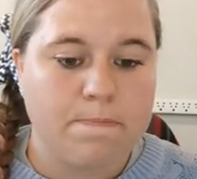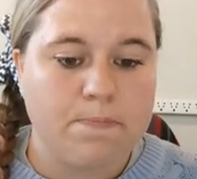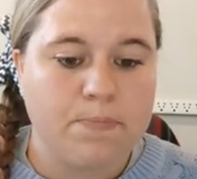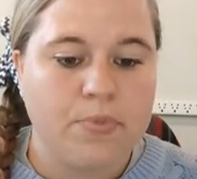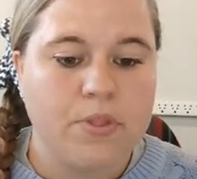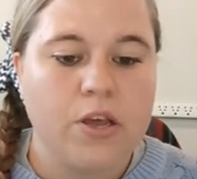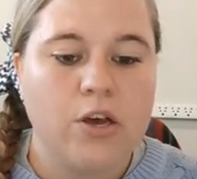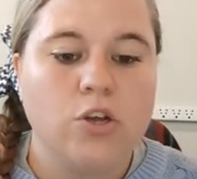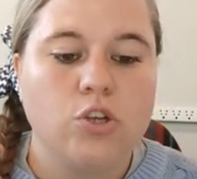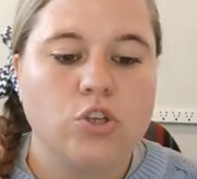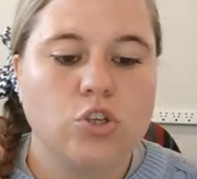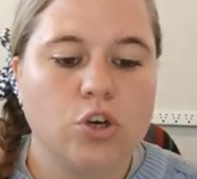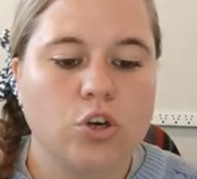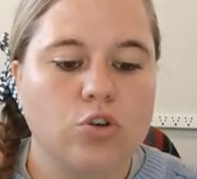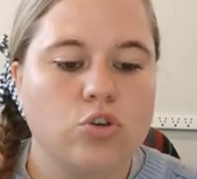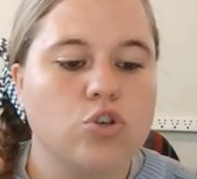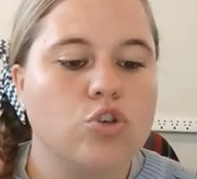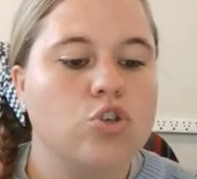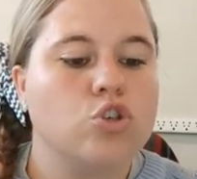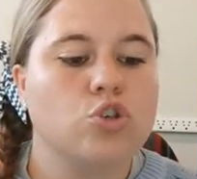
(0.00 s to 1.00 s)
So
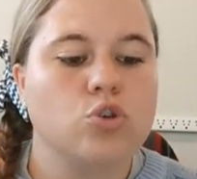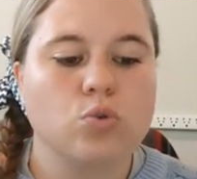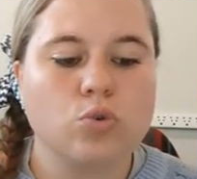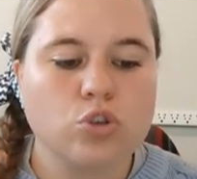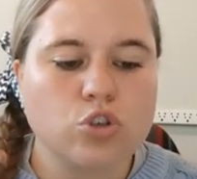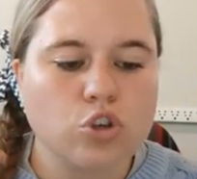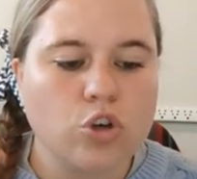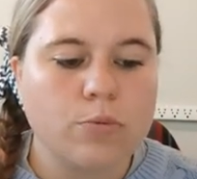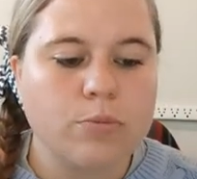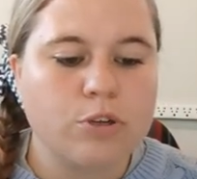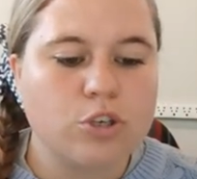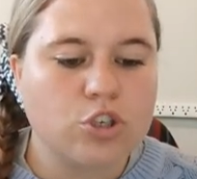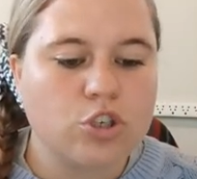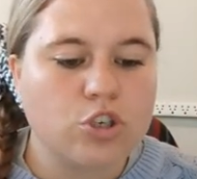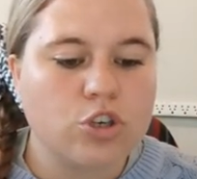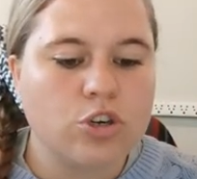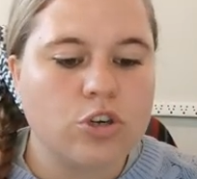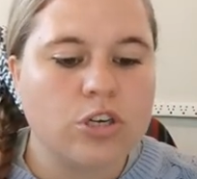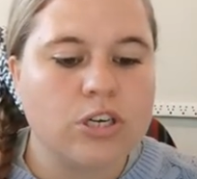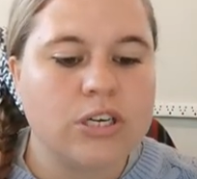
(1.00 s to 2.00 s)
short-term
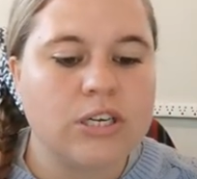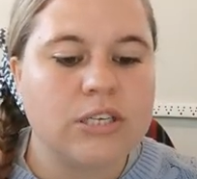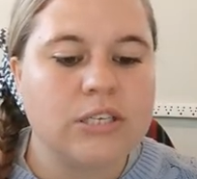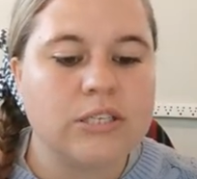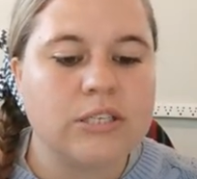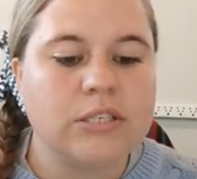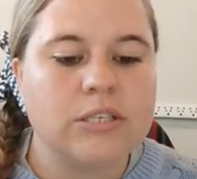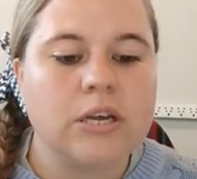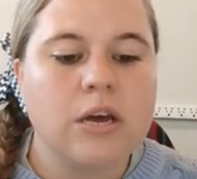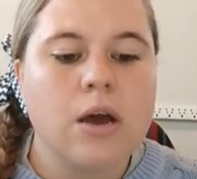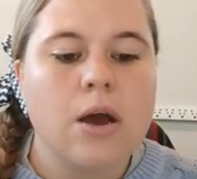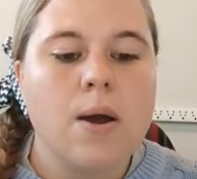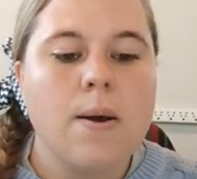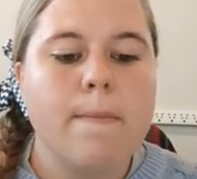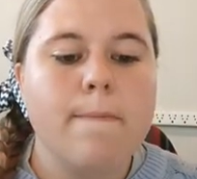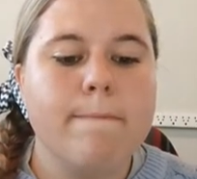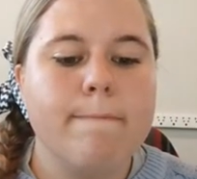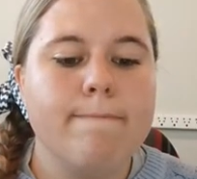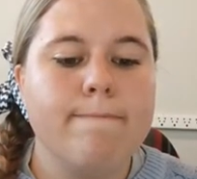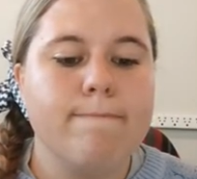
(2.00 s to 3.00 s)
insurance,
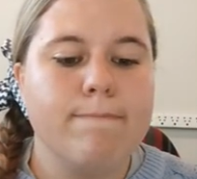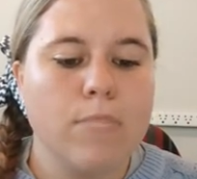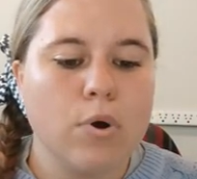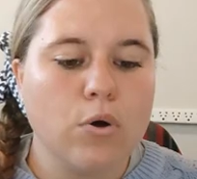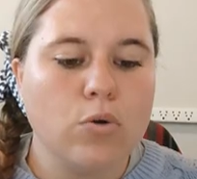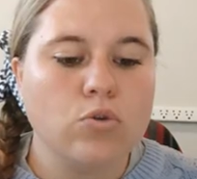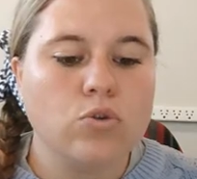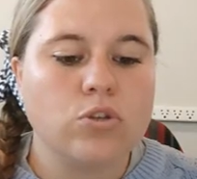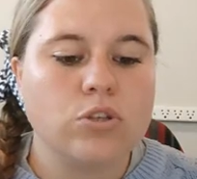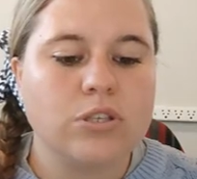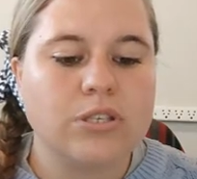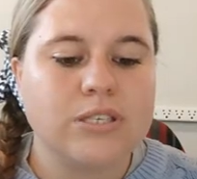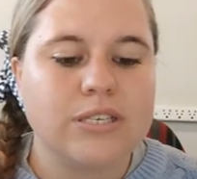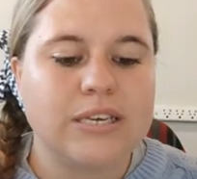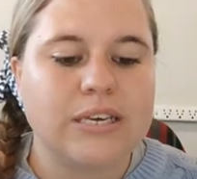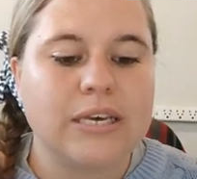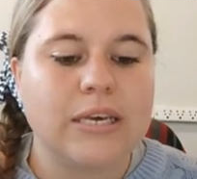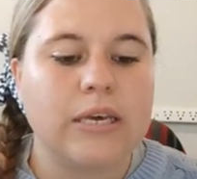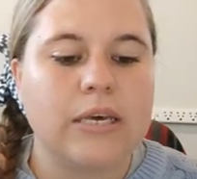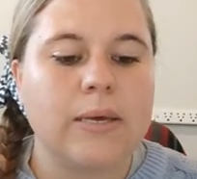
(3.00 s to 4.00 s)

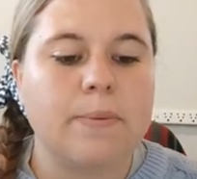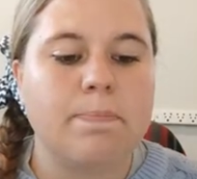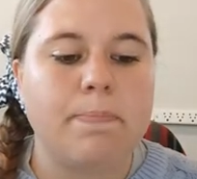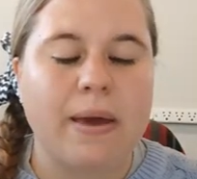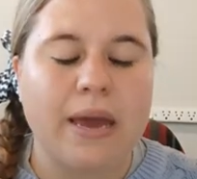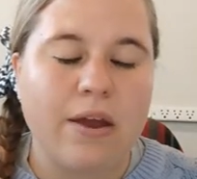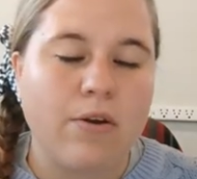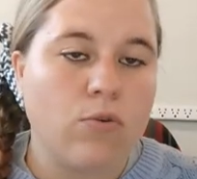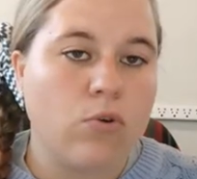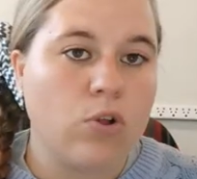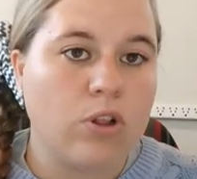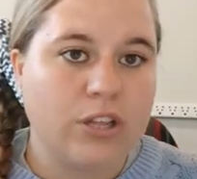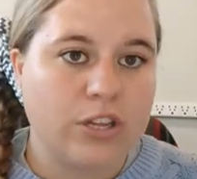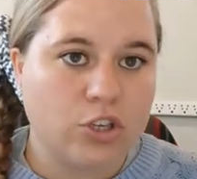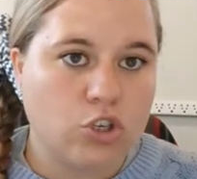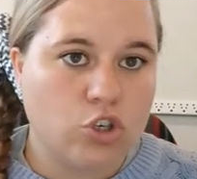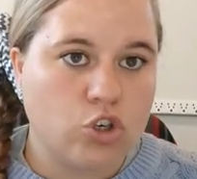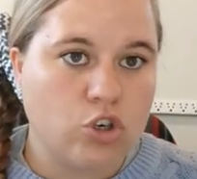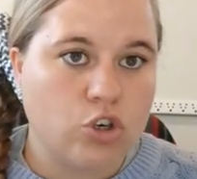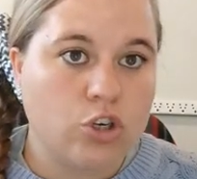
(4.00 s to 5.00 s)
multi-peril
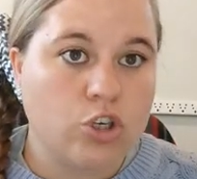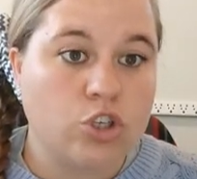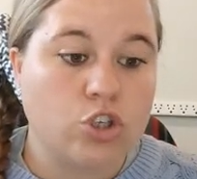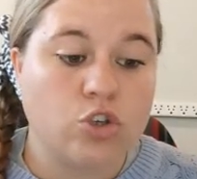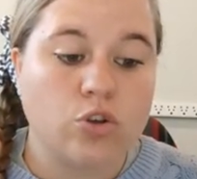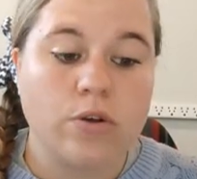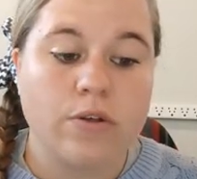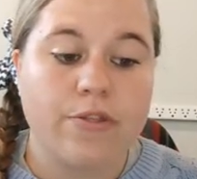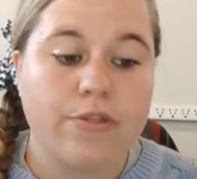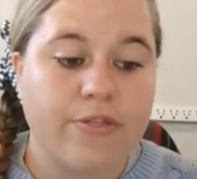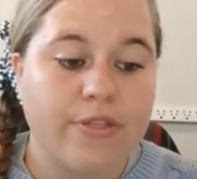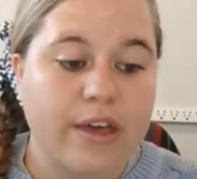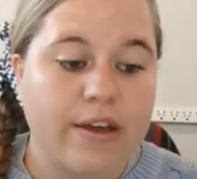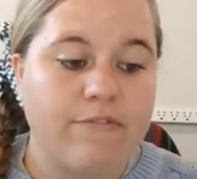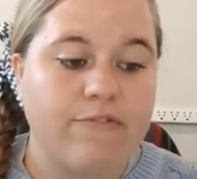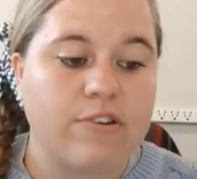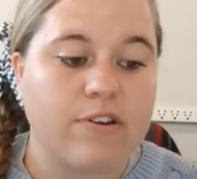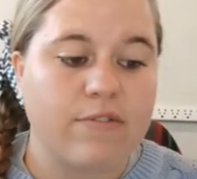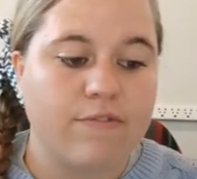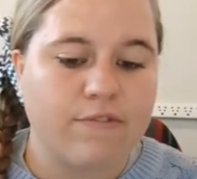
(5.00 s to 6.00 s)
insurance, so theft and
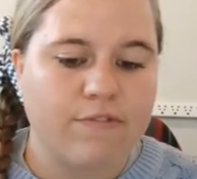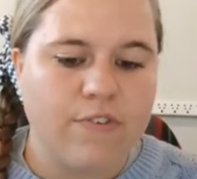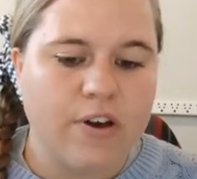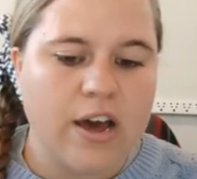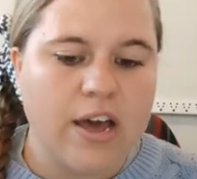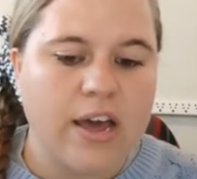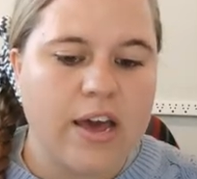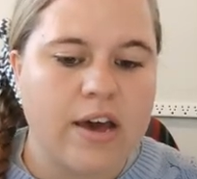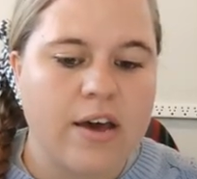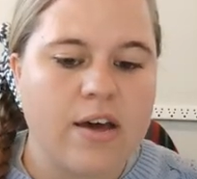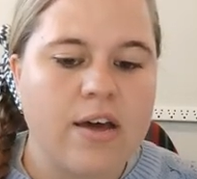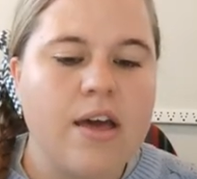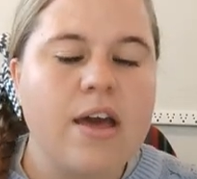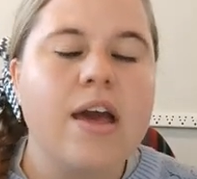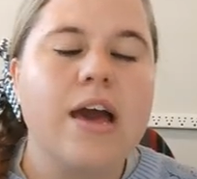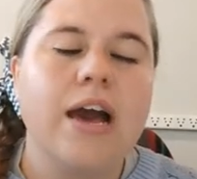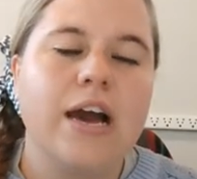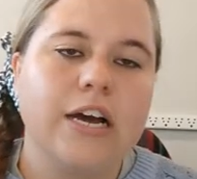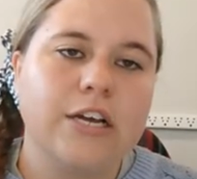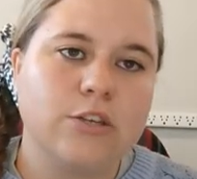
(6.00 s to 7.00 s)
fire,
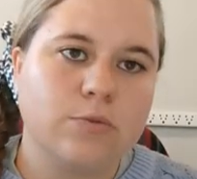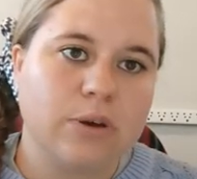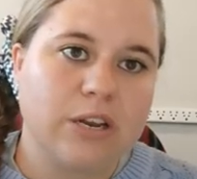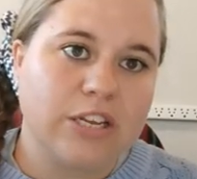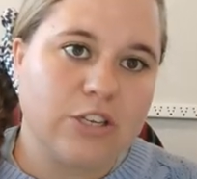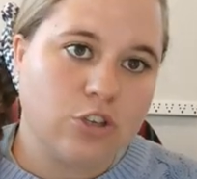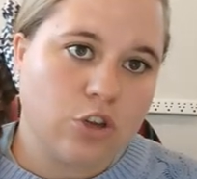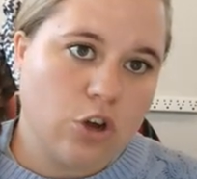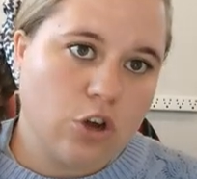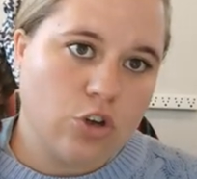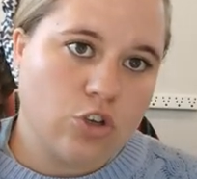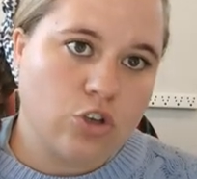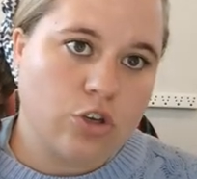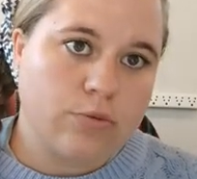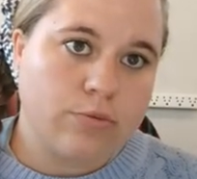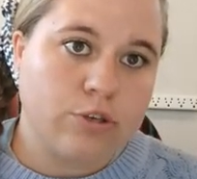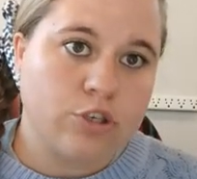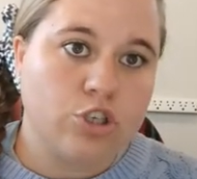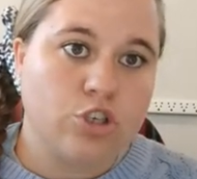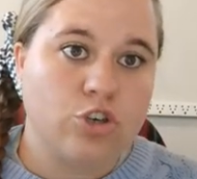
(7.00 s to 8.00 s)
as well as long-term
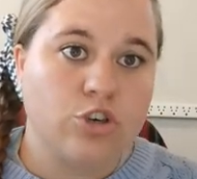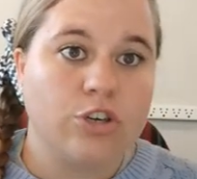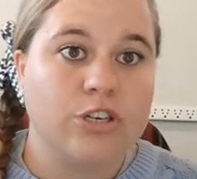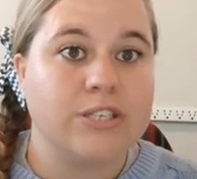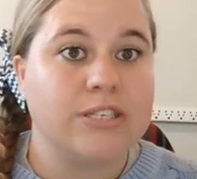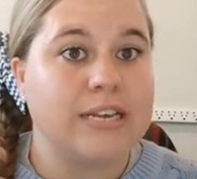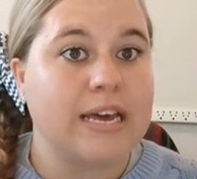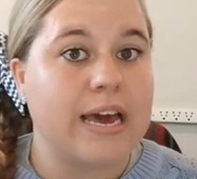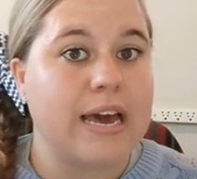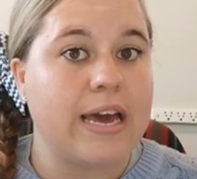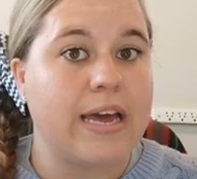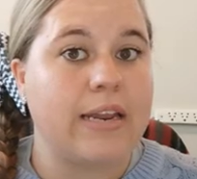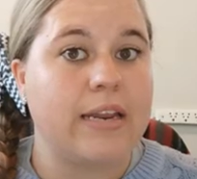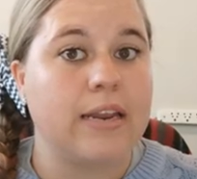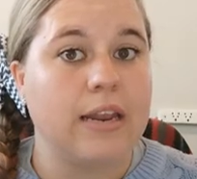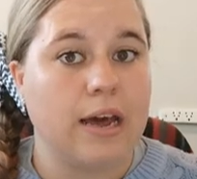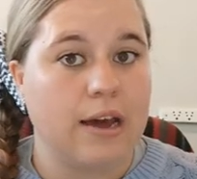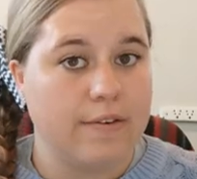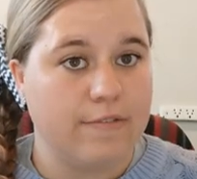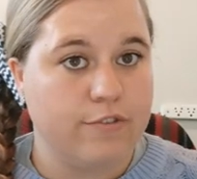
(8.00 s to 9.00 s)
insurance and life
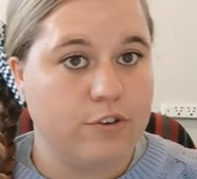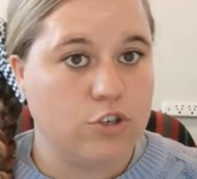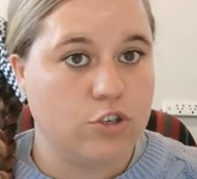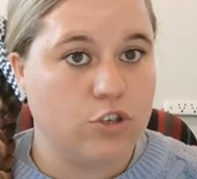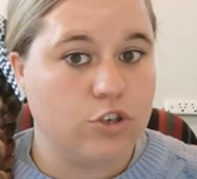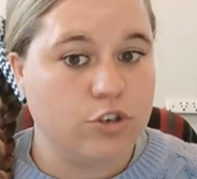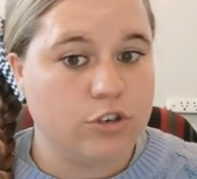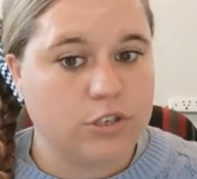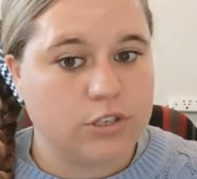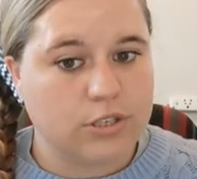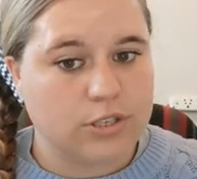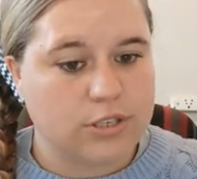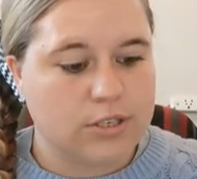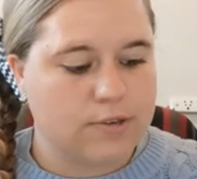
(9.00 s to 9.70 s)
insurance.